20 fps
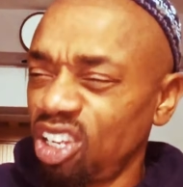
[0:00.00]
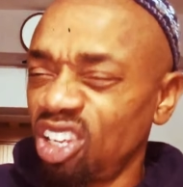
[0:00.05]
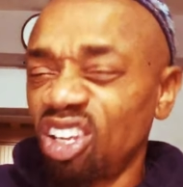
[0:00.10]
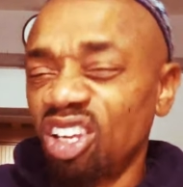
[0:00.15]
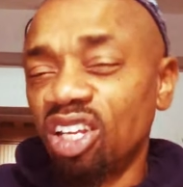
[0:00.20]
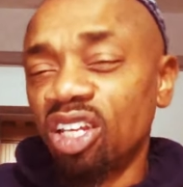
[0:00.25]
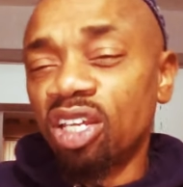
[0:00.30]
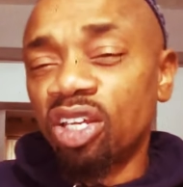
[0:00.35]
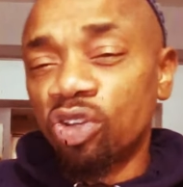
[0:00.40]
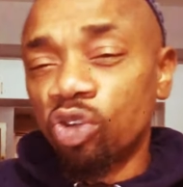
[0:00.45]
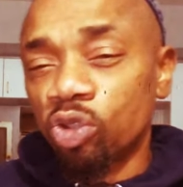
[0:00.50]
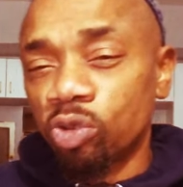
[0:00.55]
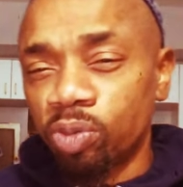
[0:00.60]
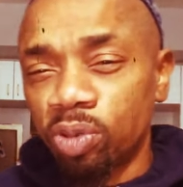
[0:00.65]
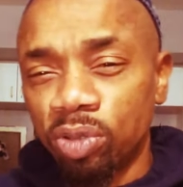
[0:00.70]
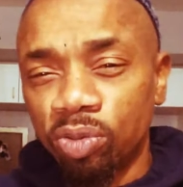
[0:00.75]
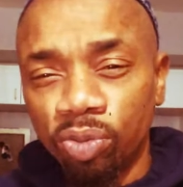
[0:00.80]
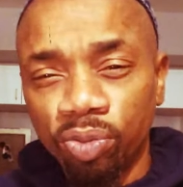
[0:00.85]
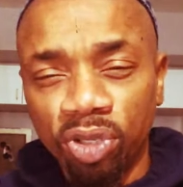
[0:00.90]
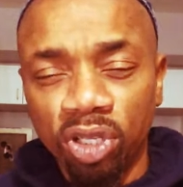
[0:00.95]
Any of those
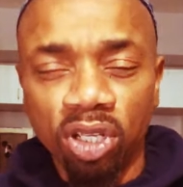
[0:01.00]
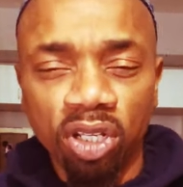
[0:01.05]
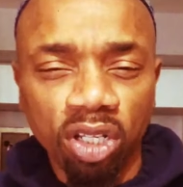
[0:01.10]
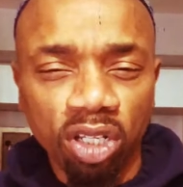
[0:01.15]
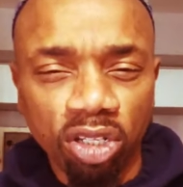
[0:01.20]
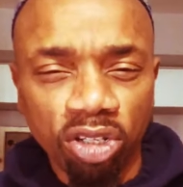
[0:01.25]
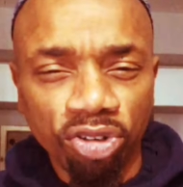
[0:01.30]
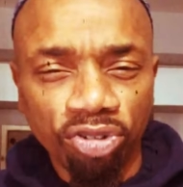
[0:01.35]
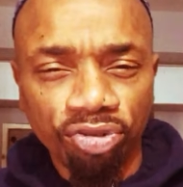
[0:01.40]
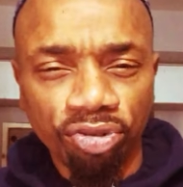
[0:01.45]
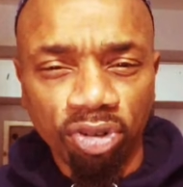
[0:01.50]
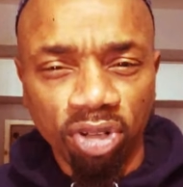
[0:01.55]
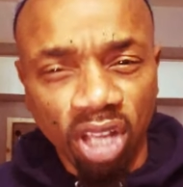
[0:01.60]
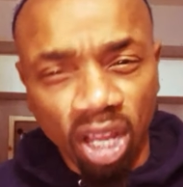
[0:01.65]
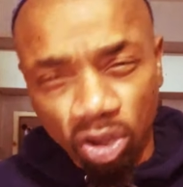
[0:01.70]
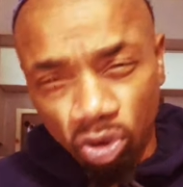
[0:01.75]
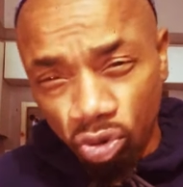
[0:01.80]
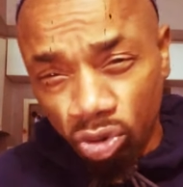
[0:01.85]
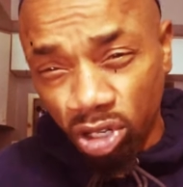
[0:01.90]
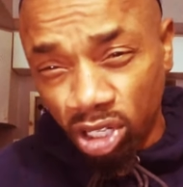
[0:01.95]
people be any different?
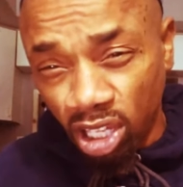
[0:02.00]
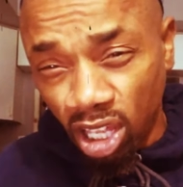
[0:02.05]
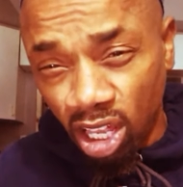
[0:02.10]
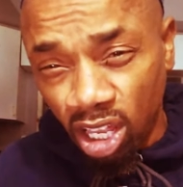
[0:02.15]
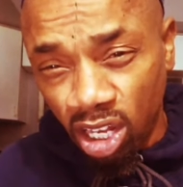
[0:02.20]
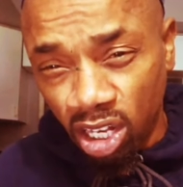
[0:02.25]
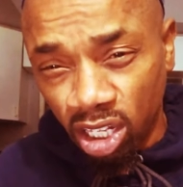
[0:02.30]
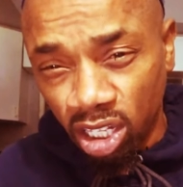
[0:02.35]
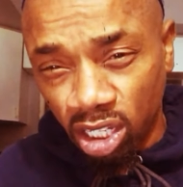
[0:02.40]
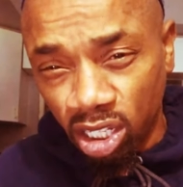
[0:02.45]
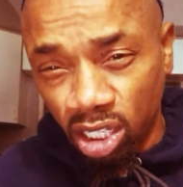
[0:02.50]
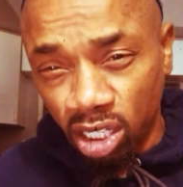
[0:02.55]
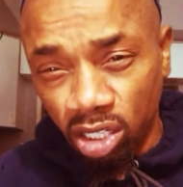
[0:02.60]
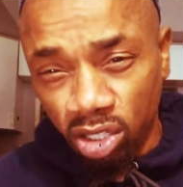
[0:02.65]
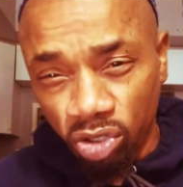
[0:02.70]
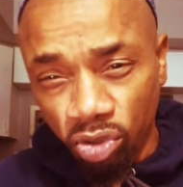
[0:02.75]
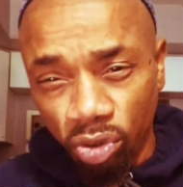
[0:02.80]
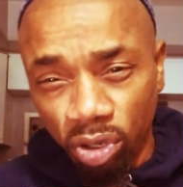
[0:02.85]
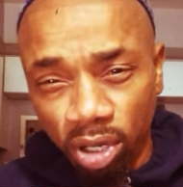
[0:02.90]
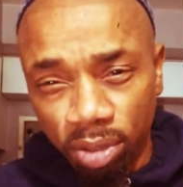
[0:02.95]
Like organically, you
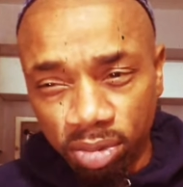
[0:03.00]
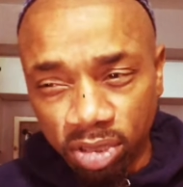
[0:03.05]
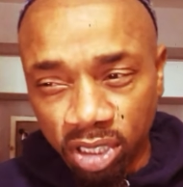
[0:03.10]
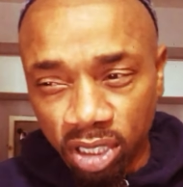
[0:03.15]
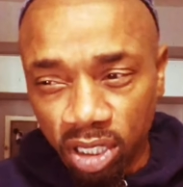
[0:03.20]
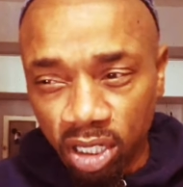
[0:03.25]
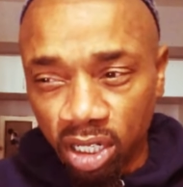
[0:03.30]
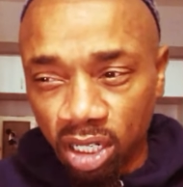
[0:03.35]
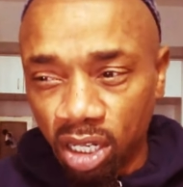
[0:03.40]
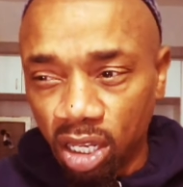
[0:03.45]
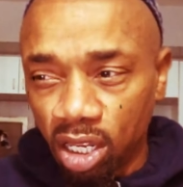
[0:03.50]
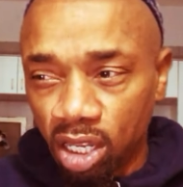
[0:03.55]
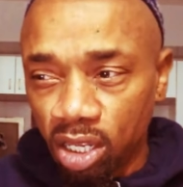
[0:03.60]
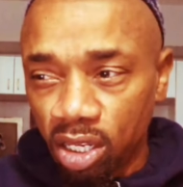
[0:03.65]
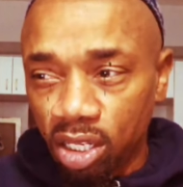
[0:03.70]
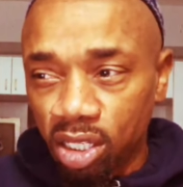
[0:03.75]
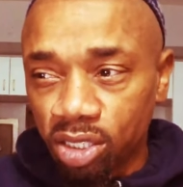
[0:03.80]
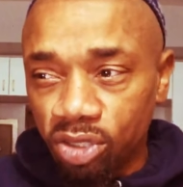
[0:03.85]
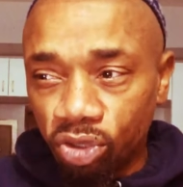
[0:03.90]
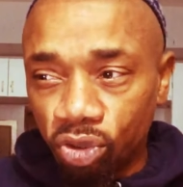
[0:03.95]
know what I'm saying?
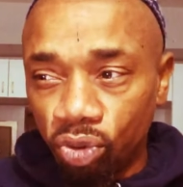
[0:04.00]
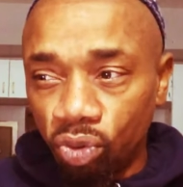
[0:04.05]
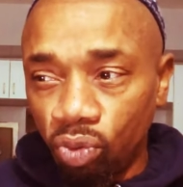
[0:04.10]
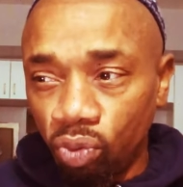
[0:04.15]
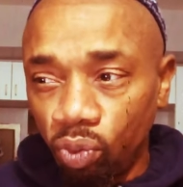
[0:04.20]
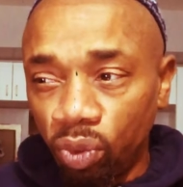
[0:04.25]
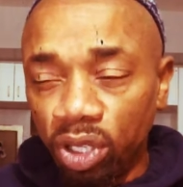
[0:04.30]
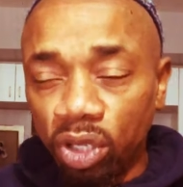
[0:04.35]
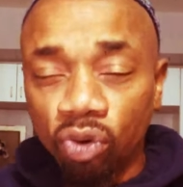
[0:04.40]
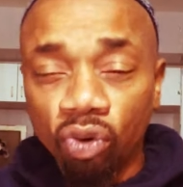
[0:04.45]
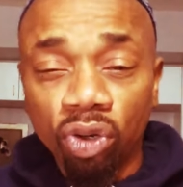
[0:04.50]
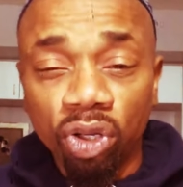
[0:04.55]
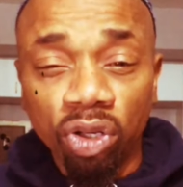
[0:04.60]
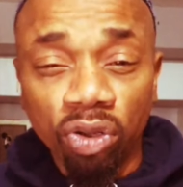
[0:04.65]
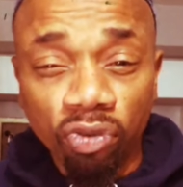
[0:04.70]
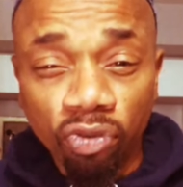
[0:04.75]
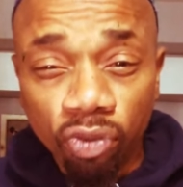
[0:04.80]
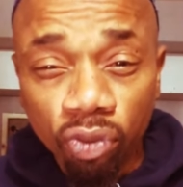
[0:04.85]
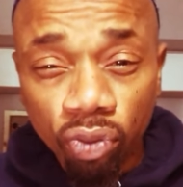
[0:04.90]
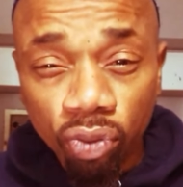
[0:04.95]
So we on
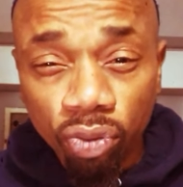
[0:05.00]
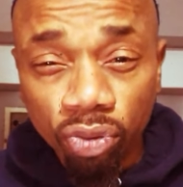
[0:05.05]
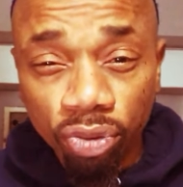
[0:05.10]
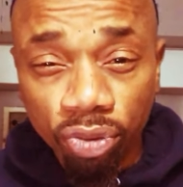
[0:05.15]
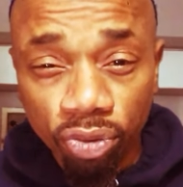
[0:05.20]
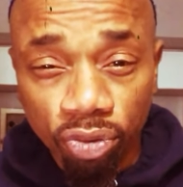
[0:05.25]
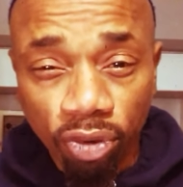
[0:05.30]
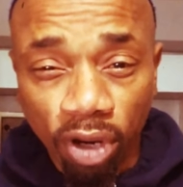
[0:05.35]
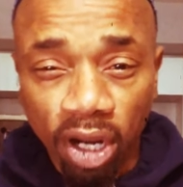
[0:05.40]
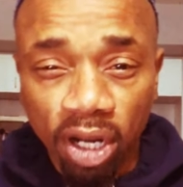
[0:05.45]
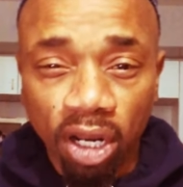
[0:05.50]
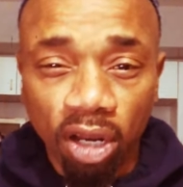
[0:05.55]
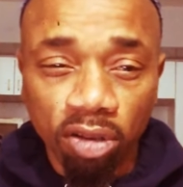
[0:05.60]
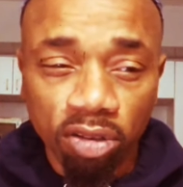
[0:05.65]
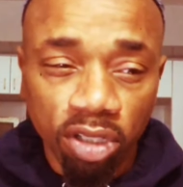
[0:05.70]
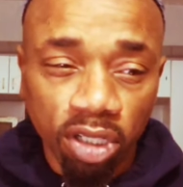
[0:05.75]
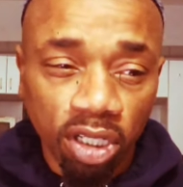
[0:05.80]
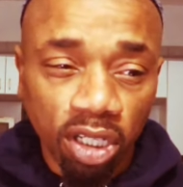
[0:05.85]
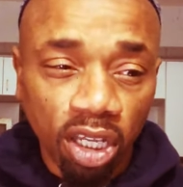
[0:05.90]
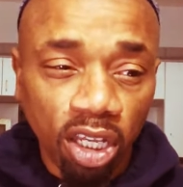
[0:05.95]
the voodoo right out
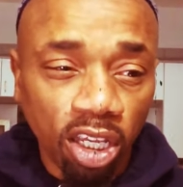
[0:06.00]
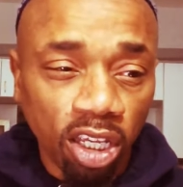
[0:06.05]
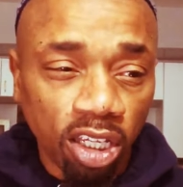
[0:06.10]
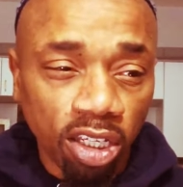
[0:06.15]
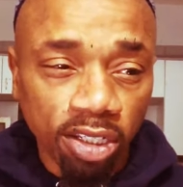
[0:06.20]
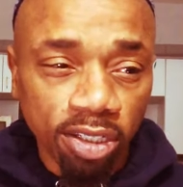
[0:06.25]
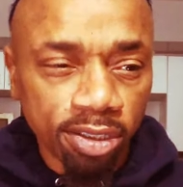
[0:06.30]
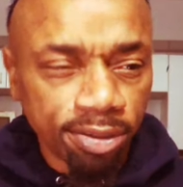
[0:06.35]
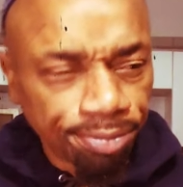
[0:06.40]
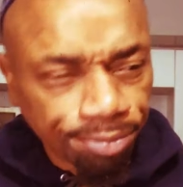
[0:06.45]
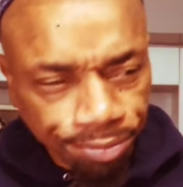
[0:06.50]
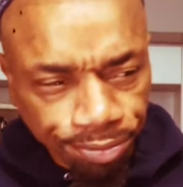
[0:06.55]
the gate because